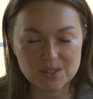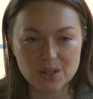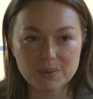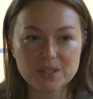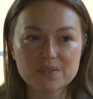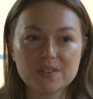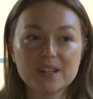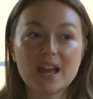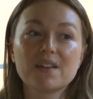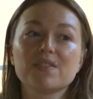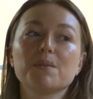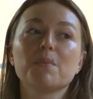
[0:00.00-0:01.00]
So it's fun to
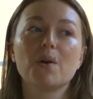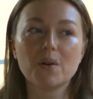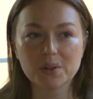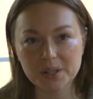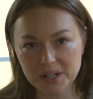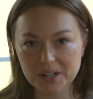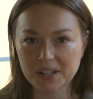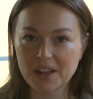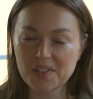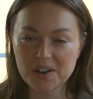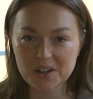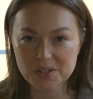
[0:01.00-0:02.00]
have them all here
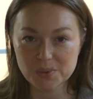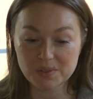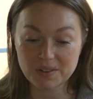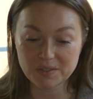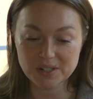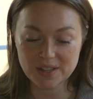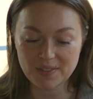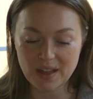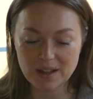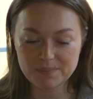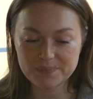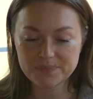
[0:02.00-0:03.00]
together because we've never done
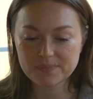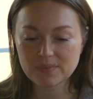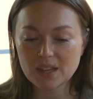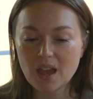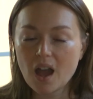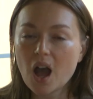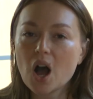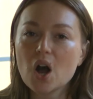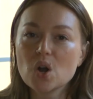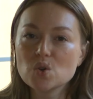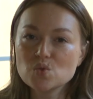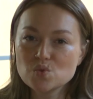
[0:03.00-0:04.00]
that.
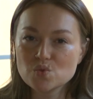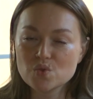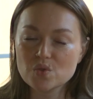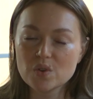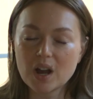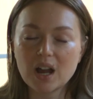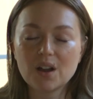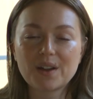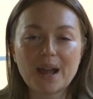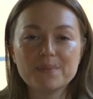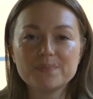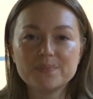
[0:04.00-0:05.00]
Ooh,
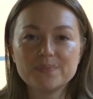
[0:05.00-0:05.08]
okay.